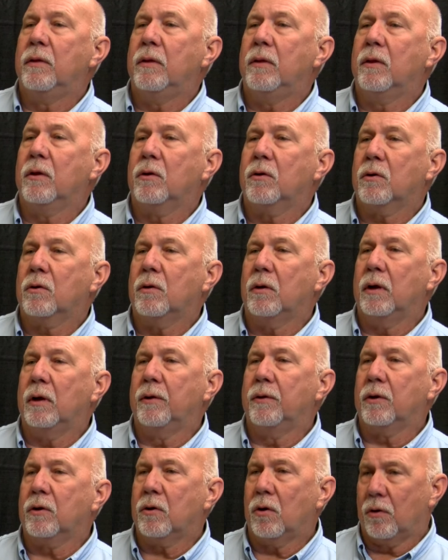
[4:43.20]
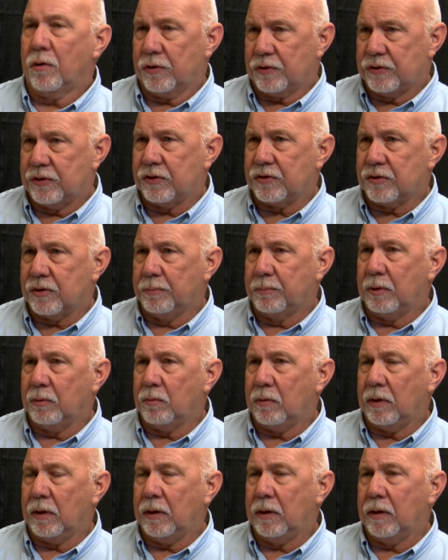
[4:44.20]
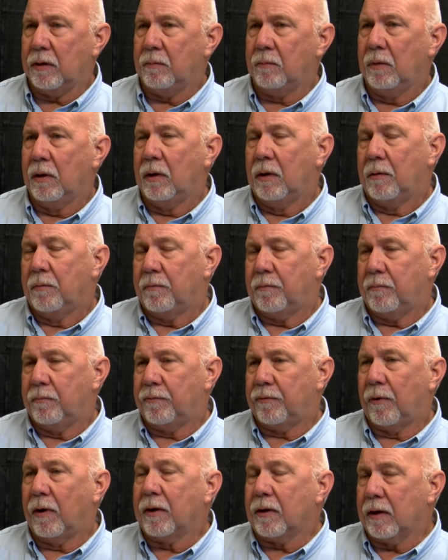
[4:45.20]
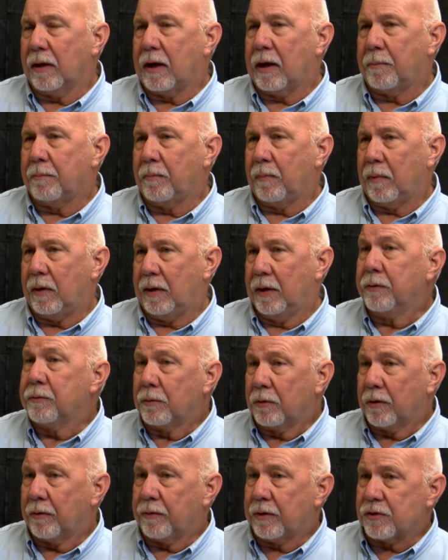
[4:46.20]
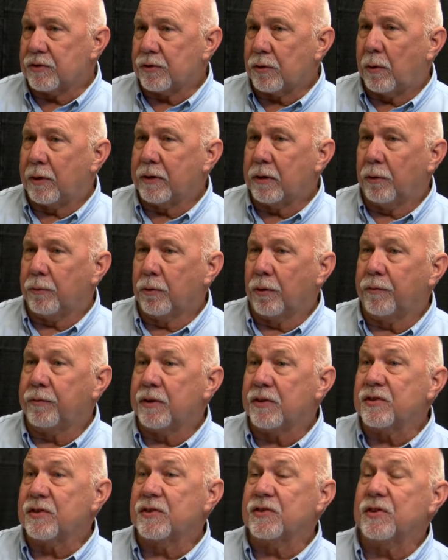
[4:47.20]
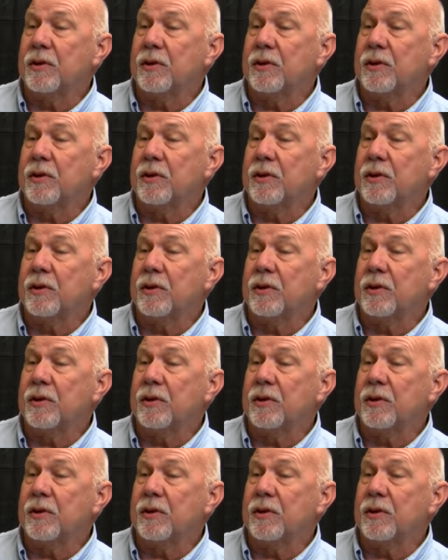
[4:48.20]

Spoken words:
the current system, and frankly, I'm ignorant of this, so I don't know if this is